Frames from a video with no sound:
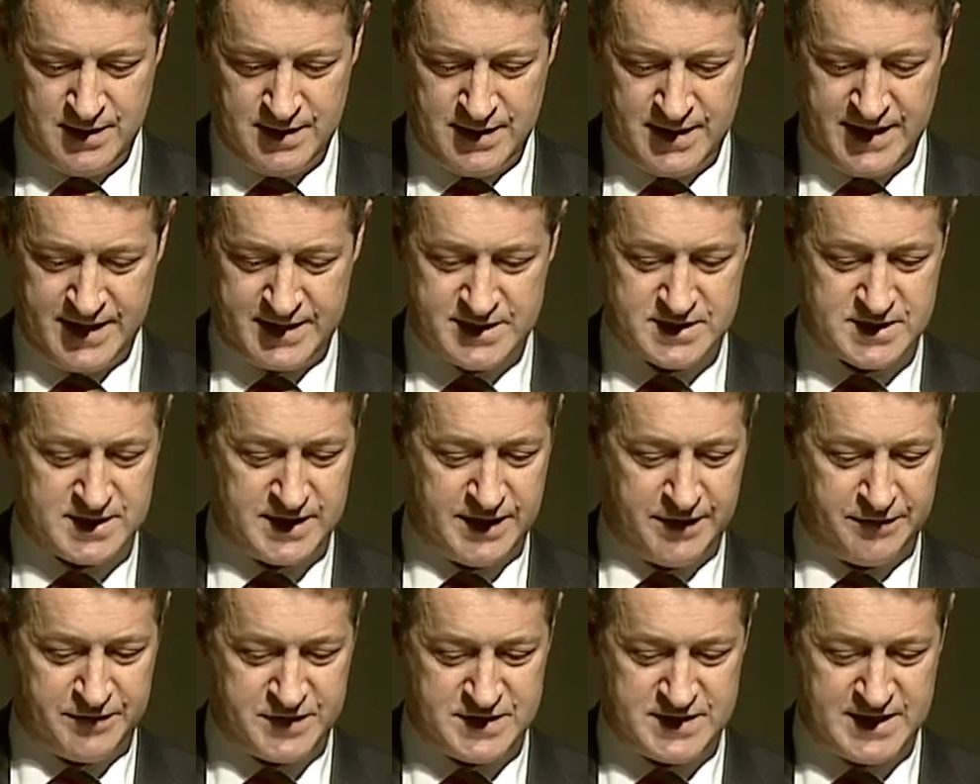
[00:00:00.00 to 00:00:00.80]
Next
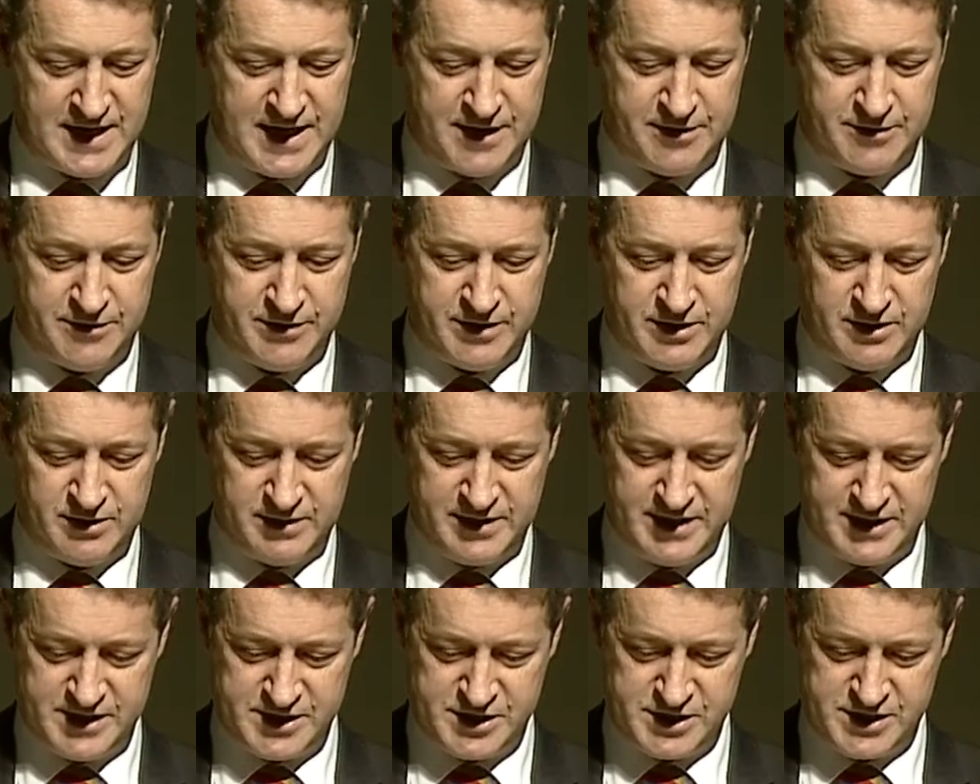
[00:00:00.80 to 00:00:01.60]
left is Andrew
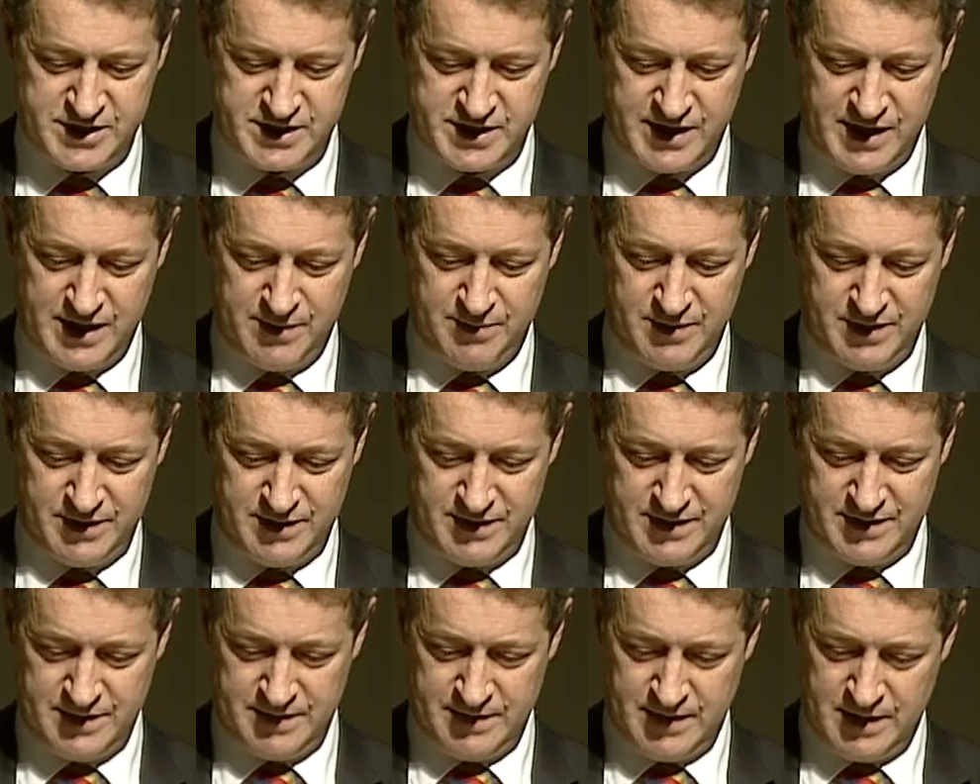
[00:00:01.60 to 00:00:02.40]
Hilditch,
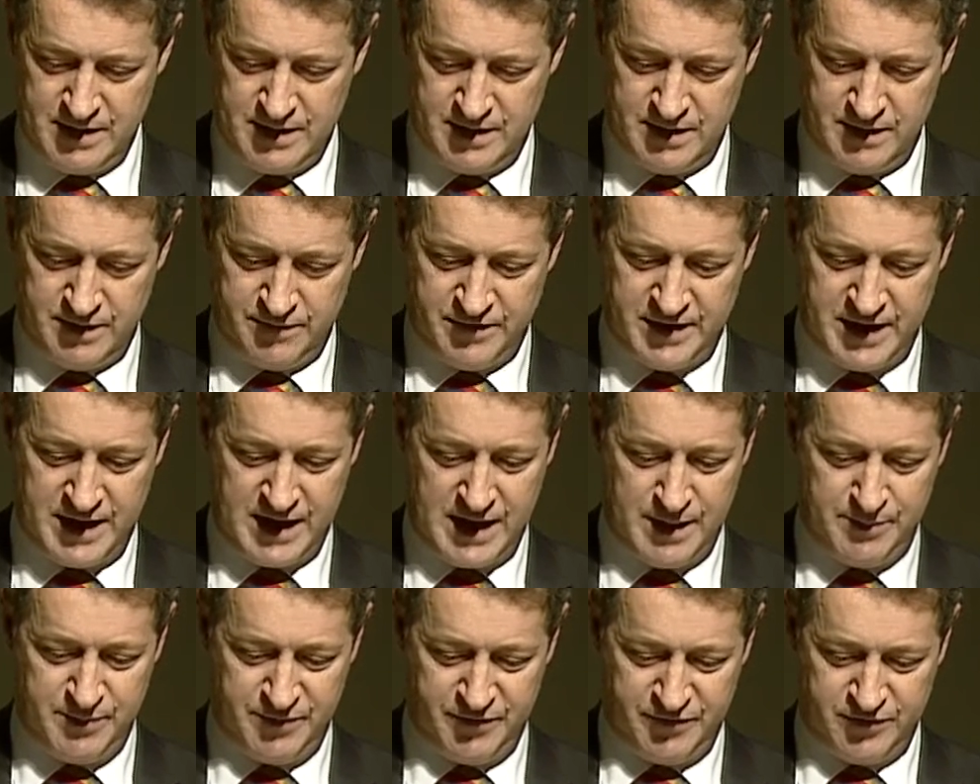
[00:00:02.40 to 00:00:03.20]
Chairman of the
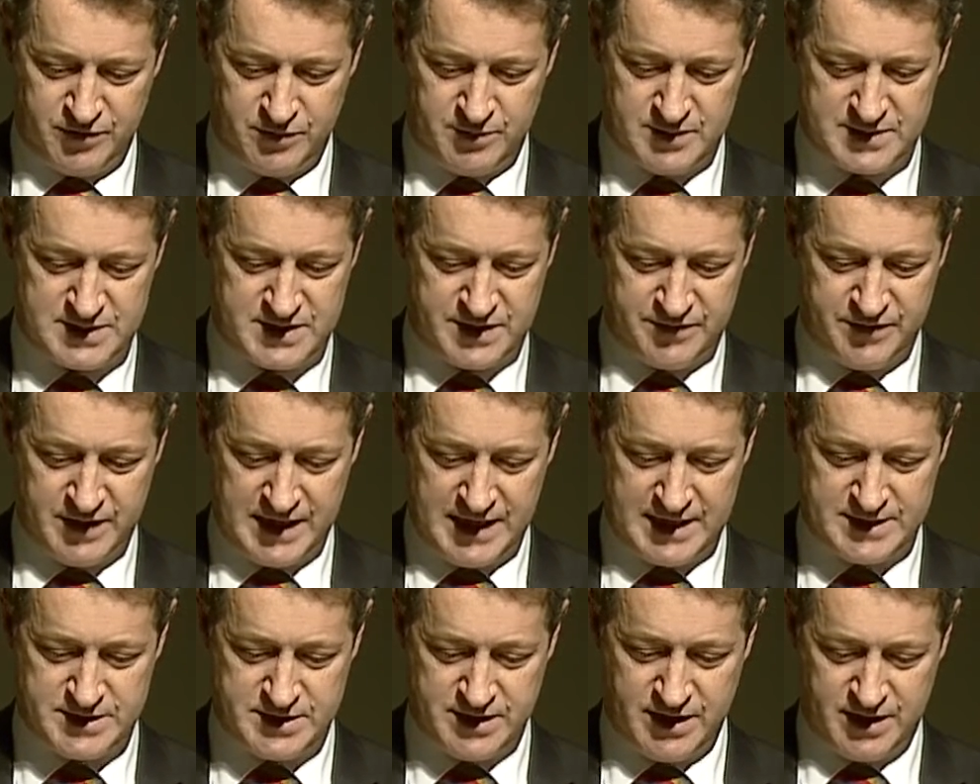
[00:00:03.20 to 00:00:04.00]
High Performance
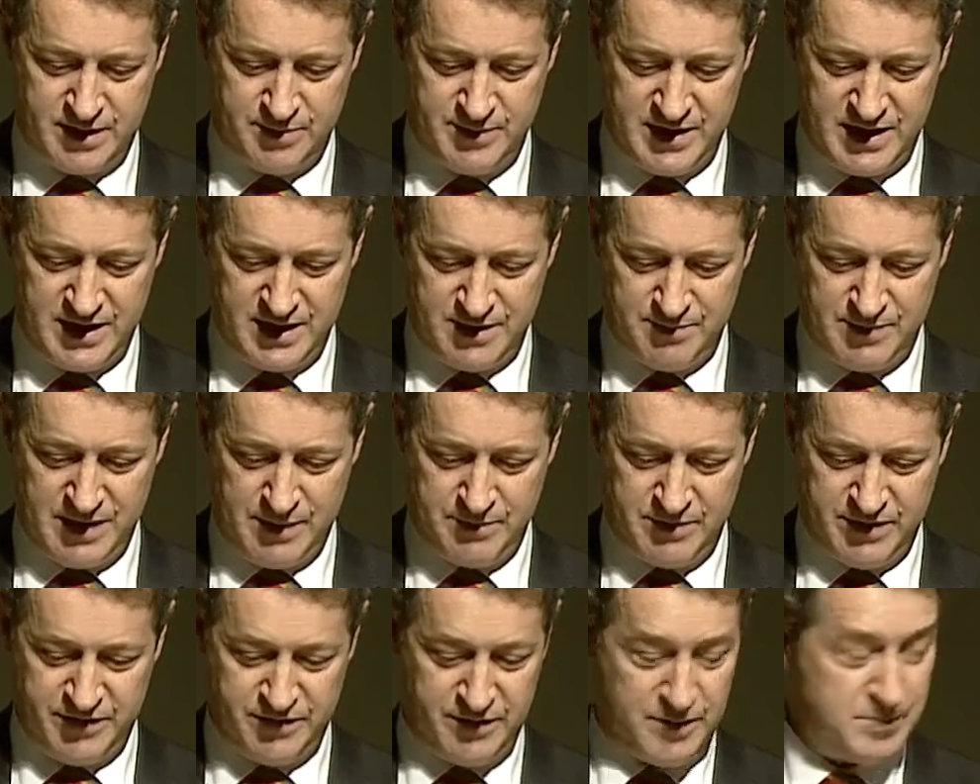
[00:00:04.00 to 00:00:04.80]
Advisory Committee and
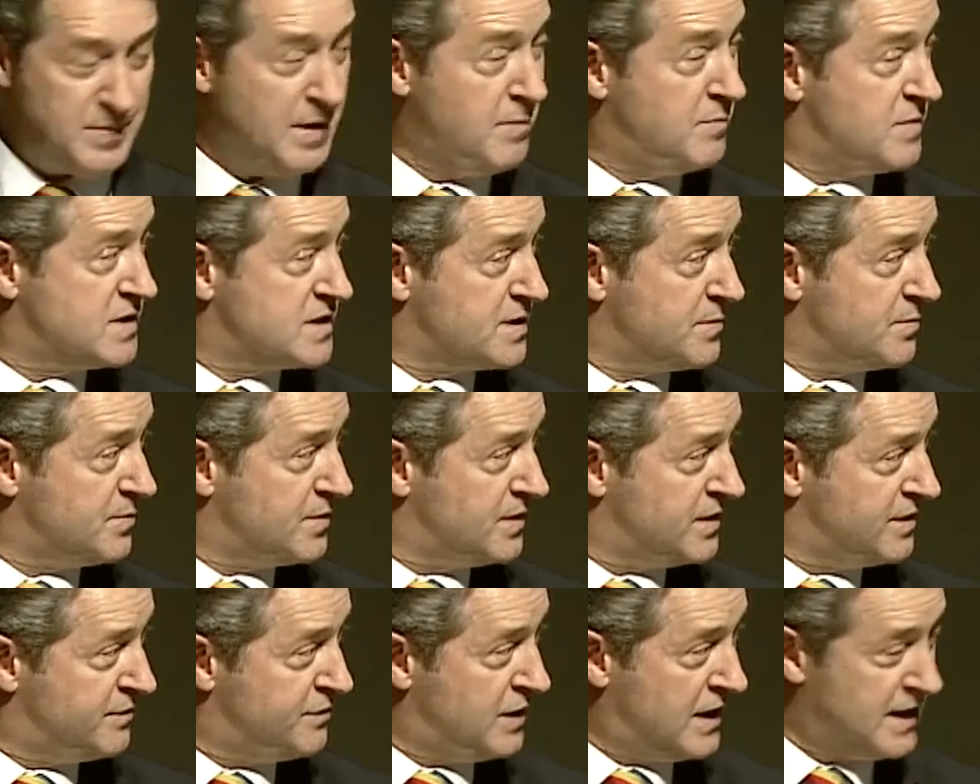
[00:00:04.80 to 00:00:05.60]
Member of the
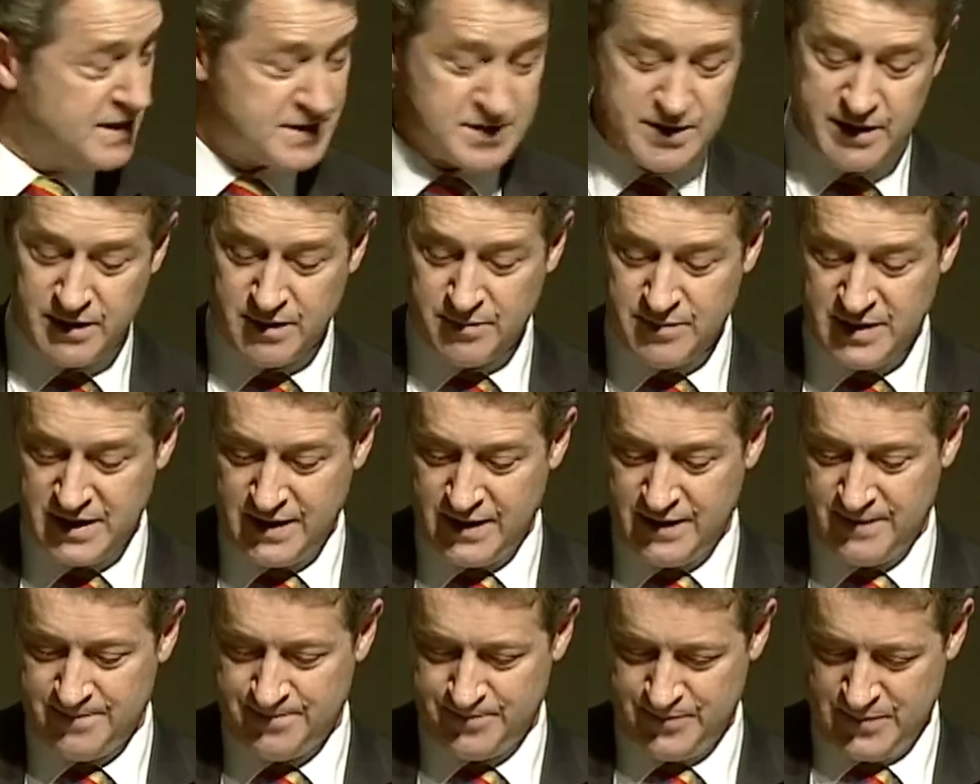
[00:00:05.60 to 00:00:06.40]
Membership Advisory
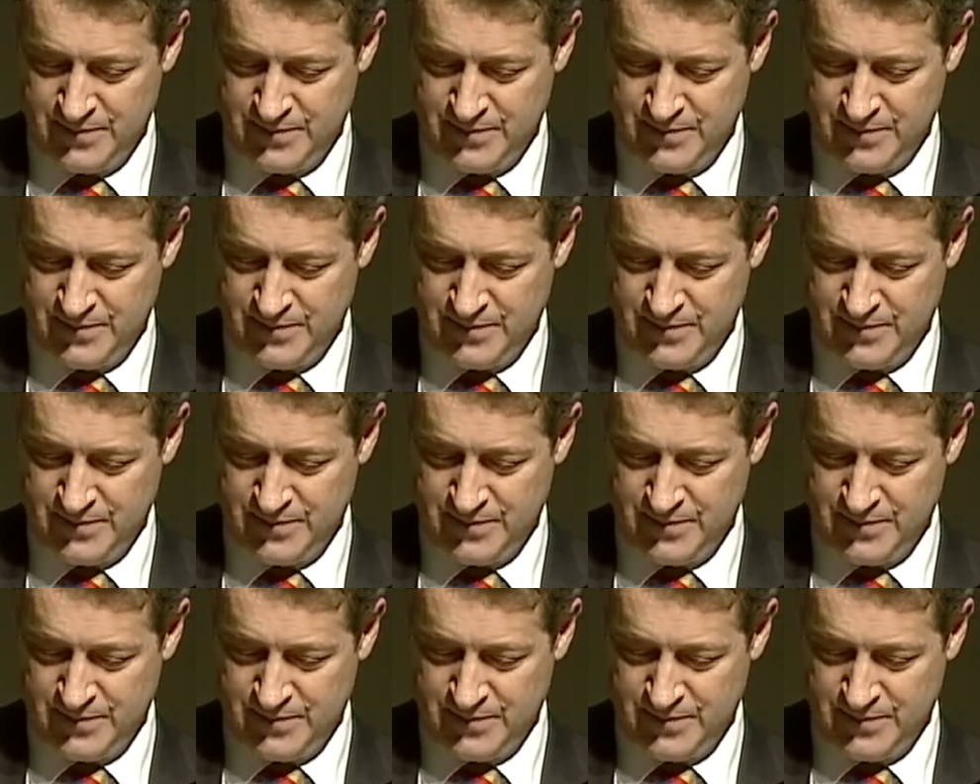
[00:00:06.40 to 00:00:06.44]
Committee.